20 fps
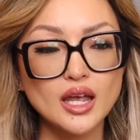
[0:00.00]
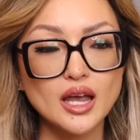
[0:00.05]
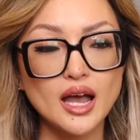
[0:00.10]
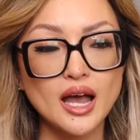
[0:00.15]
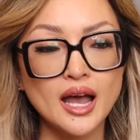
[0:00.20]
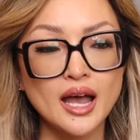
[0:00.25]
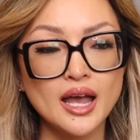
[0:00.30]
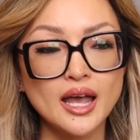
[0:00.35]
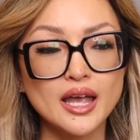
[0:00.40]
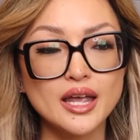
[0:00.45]

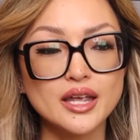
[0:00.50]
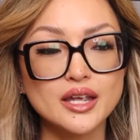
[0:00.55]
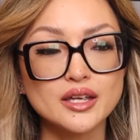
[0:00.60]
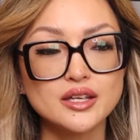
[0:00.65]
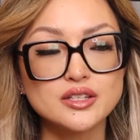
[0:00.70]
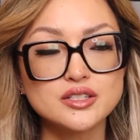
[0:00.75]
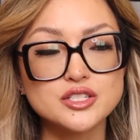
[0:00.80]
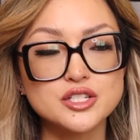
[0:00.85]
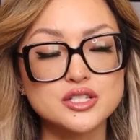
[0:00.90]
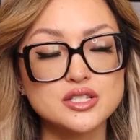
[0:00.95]

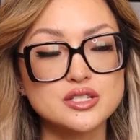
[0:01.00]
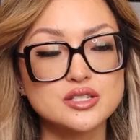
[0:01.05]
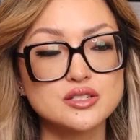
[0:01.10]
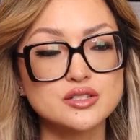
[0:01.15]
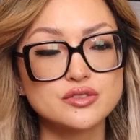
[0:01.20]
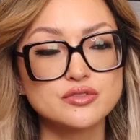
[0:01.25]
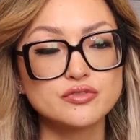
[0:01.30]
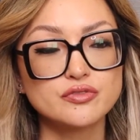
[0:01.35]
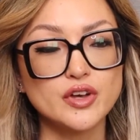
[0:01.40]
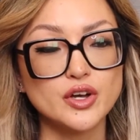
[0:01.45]
I
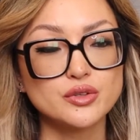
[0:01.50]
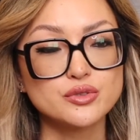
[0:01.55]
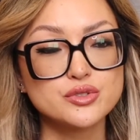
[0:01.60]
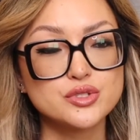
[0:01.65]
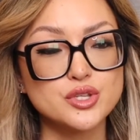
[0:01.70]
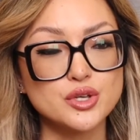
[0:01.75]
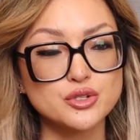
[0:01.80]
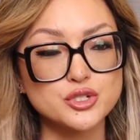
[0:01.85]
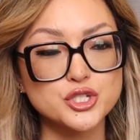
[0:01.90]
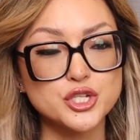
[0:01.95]
just felt
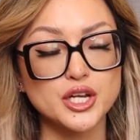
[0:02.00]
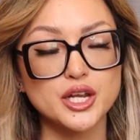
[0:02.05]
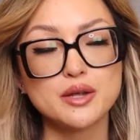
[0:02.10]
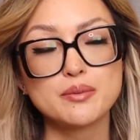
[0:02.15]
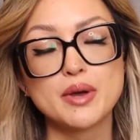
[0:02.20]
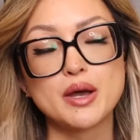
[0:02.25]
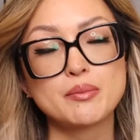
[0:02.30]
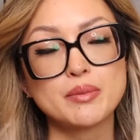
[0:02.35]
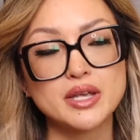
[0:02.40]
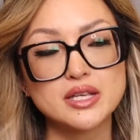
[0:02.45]
so shitty
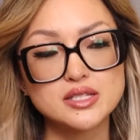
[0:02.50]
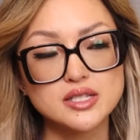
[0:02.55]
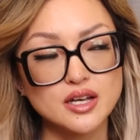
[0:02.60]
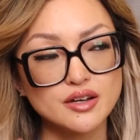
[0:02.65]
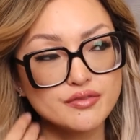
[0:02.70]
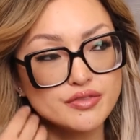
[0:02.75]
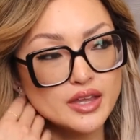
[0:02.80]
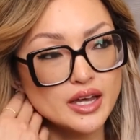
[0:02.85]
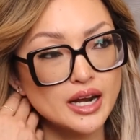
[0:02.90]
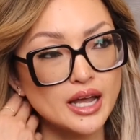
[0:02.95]
about
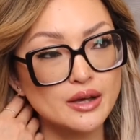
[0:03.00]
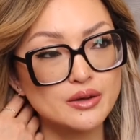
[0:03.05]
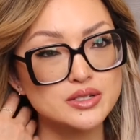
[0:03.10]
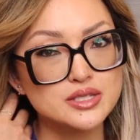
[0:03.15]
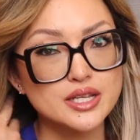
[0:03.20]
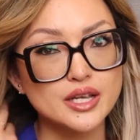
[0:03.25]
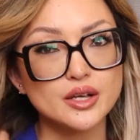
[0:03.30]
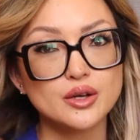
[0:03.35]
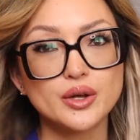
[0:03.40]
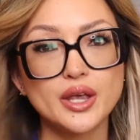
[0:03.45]
myself that I
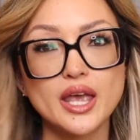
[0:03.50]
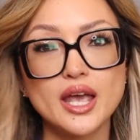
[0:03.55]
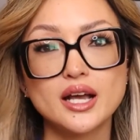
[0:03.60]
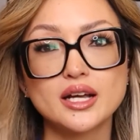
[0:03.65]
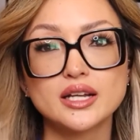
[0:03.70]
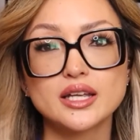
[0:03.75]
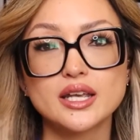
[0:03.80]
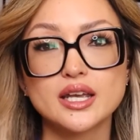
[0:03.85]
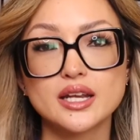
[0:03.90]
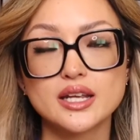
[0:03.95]
was like, okay, I'm
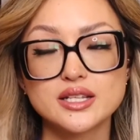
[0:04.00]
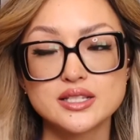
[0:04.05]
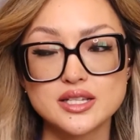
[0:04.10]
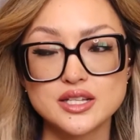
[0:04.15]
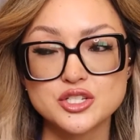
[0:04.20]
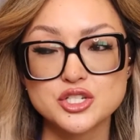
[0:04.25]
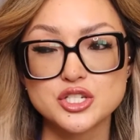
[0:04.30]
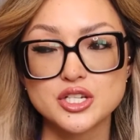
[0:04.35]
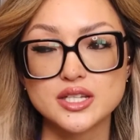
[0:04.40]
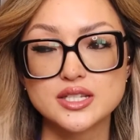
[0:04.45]
gonna get
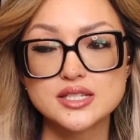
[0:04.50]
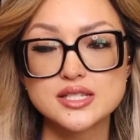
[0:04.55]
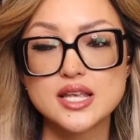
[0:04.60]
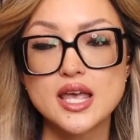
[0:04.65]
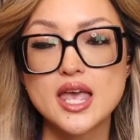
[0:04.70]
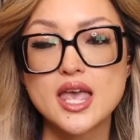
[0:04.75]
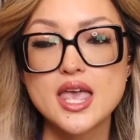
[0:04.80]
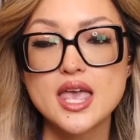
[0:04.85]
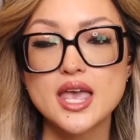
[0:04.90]
extensions.